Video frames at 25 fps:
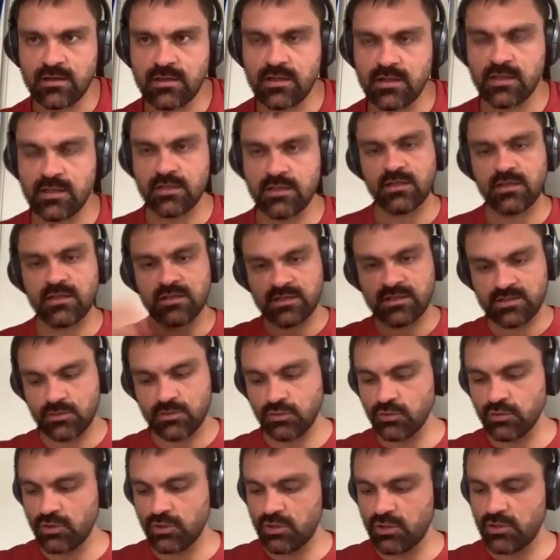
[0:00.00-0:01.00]
in this
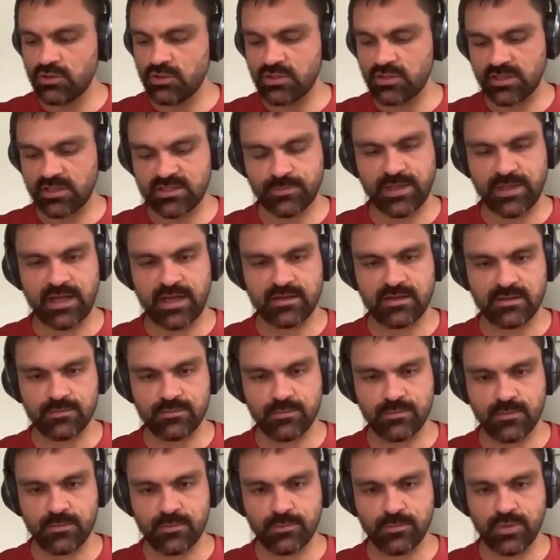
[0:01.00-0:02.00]
huge expanded
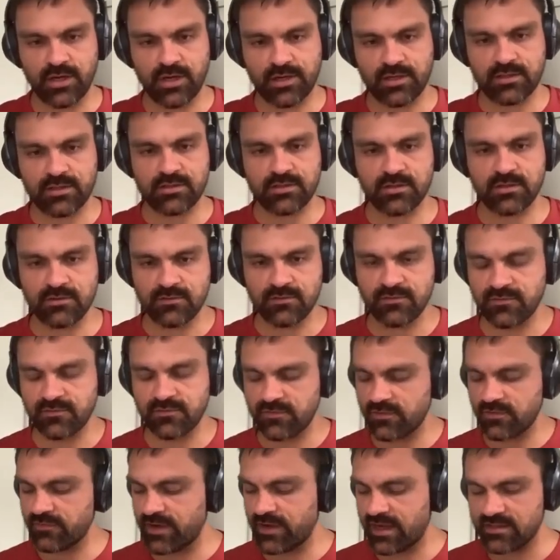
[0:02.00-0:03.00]
bucket
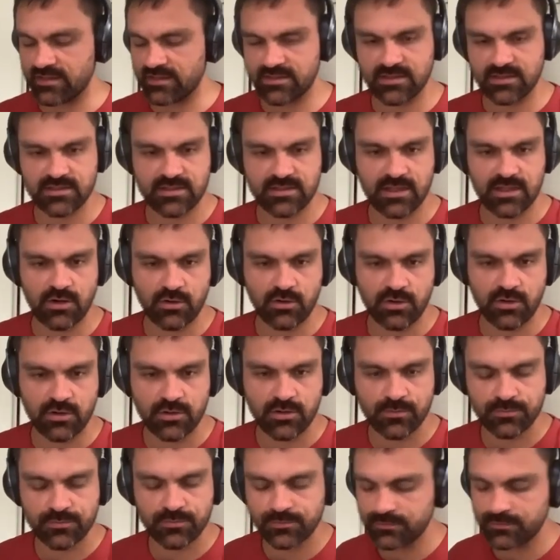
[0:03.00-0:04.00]
of assets that
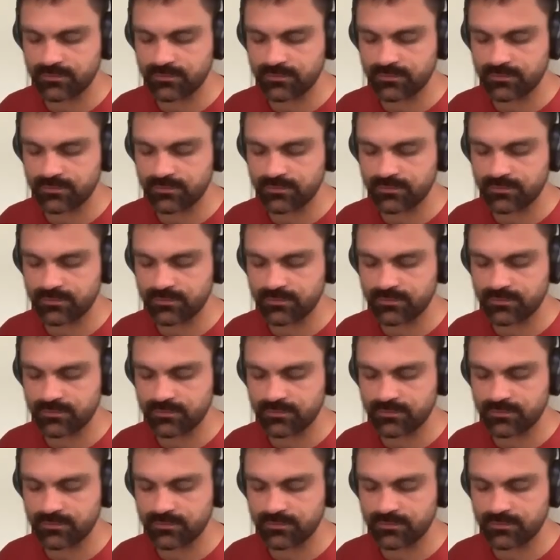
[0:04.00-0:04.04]
are